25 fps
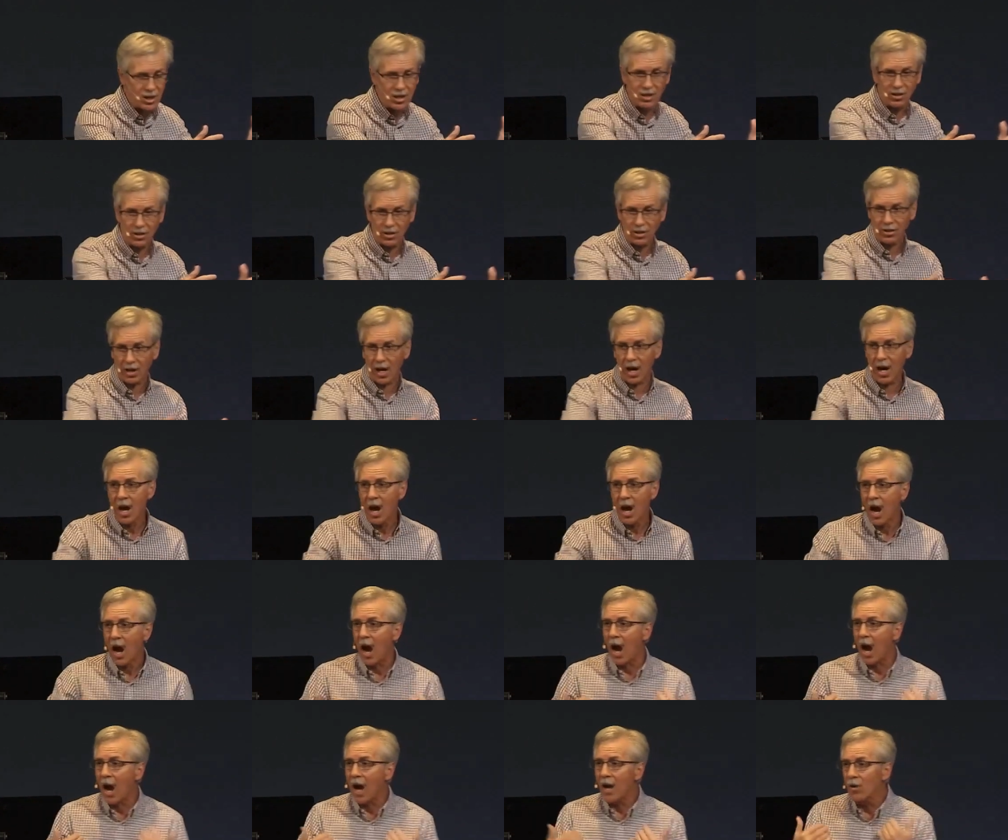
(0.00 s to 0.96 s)
Jesus. I,
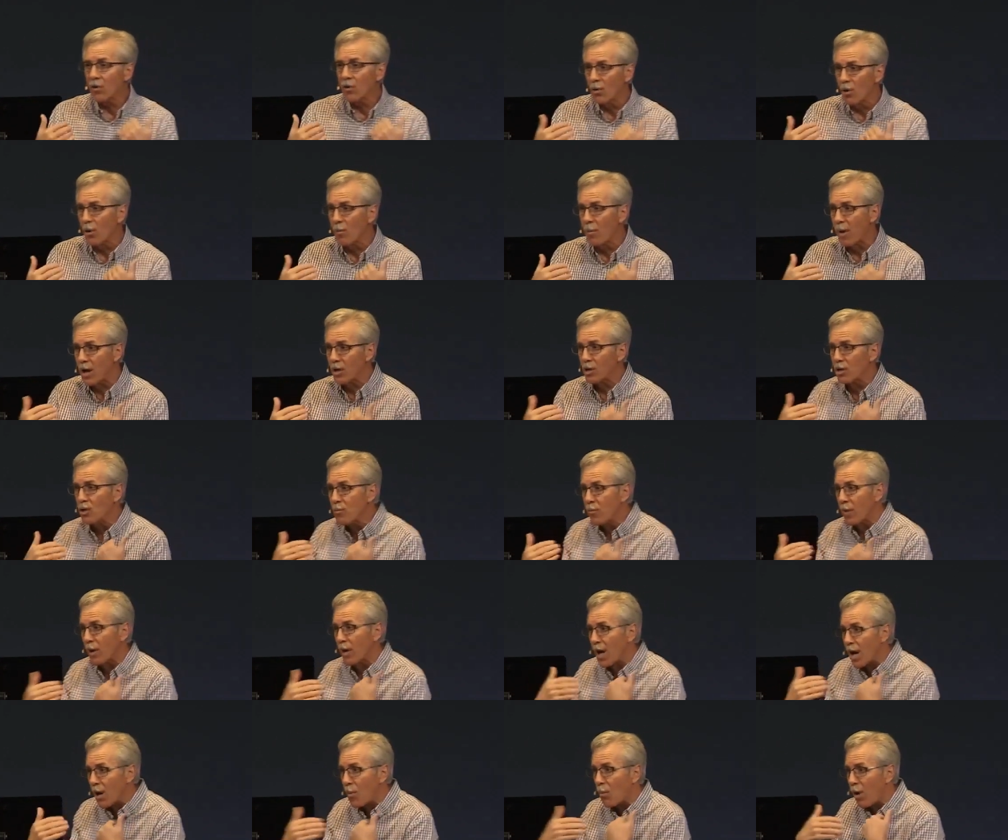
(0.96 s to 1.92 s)
I don't know about you,
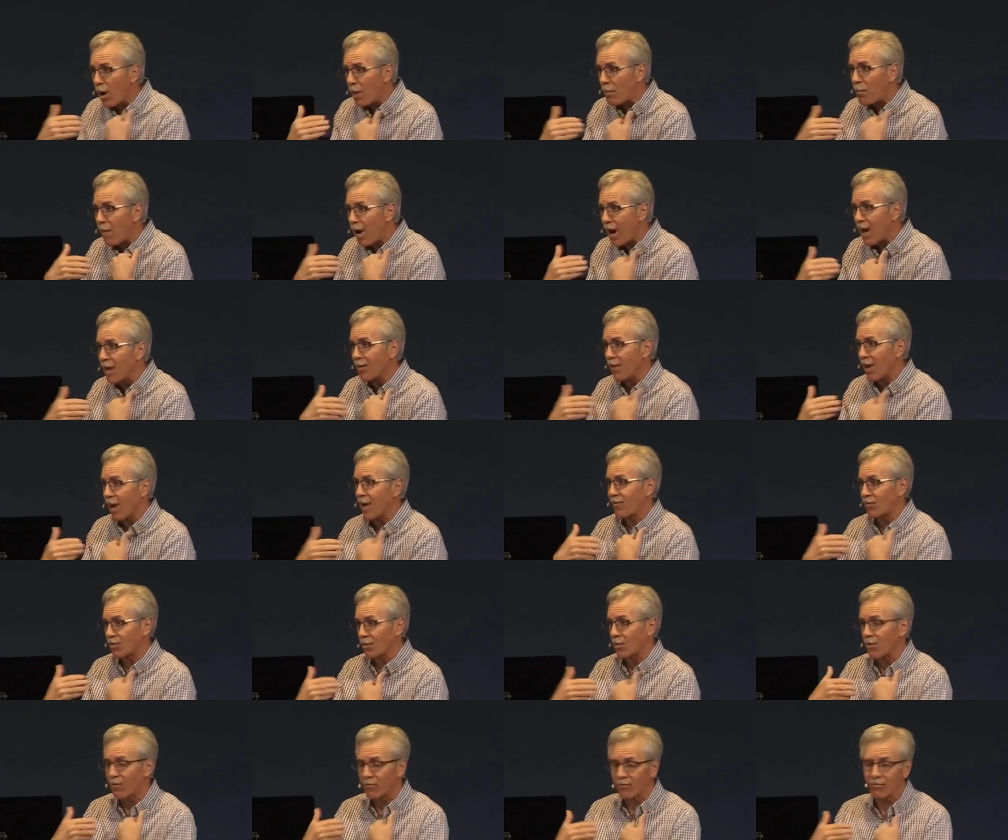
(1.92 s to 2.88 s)
but I want my
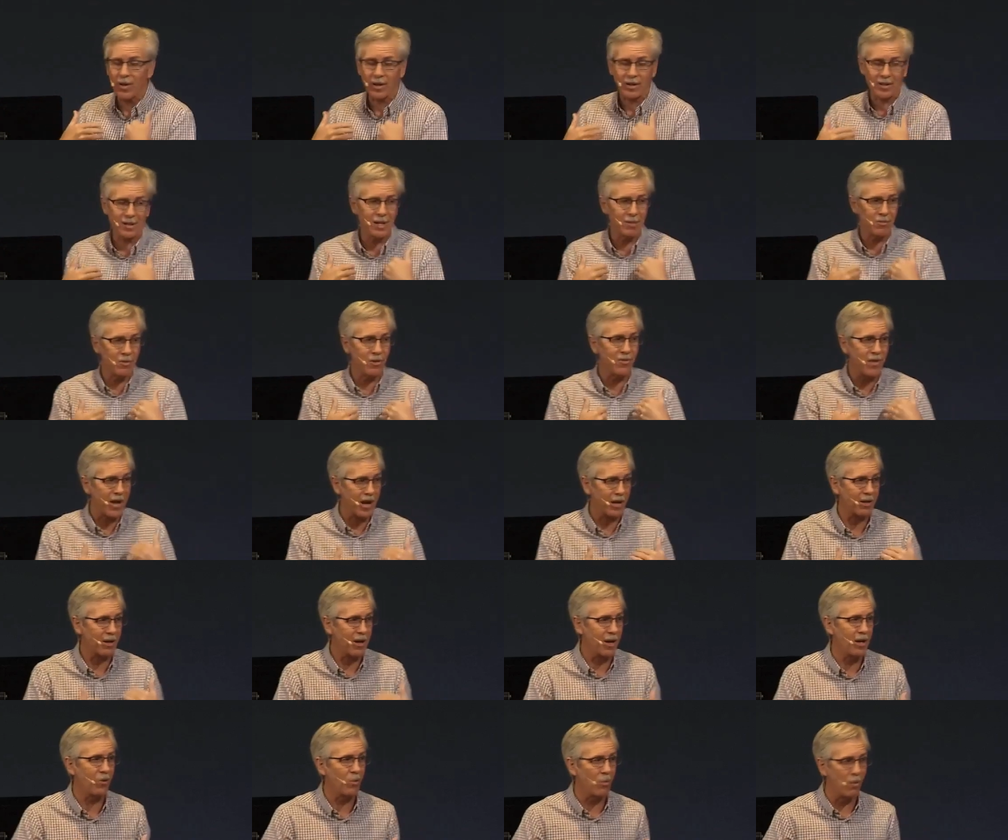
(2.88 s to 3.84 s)
life to reflect him in
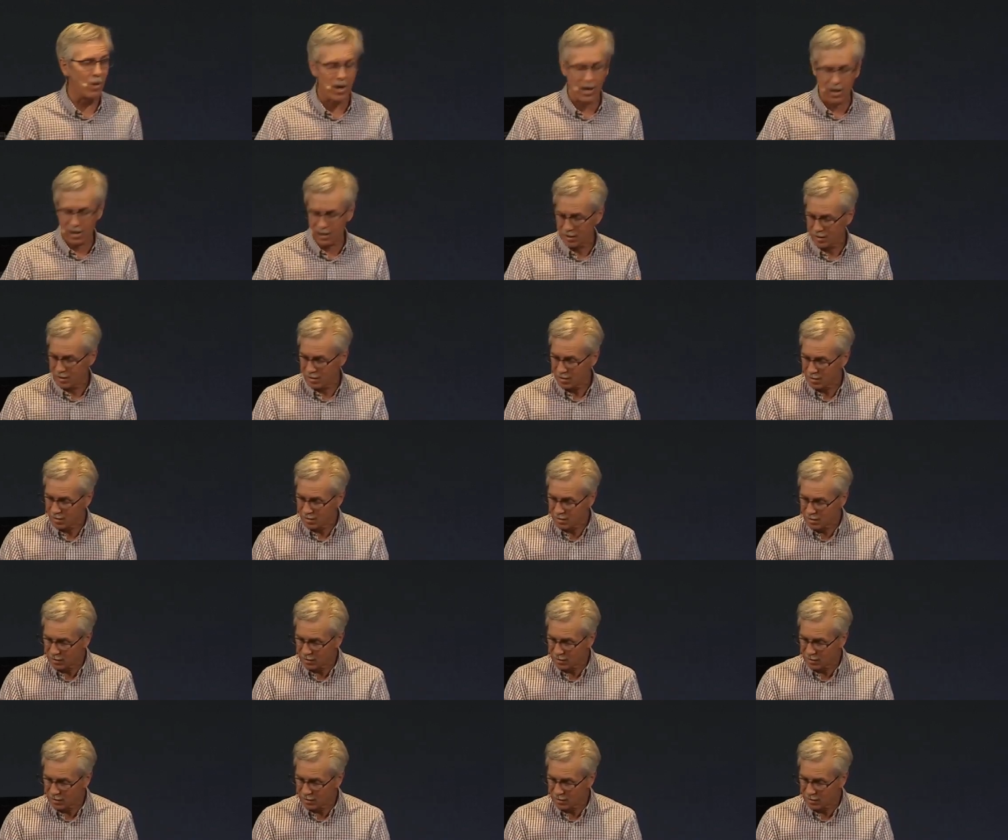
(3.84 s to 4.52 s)
that kind of way.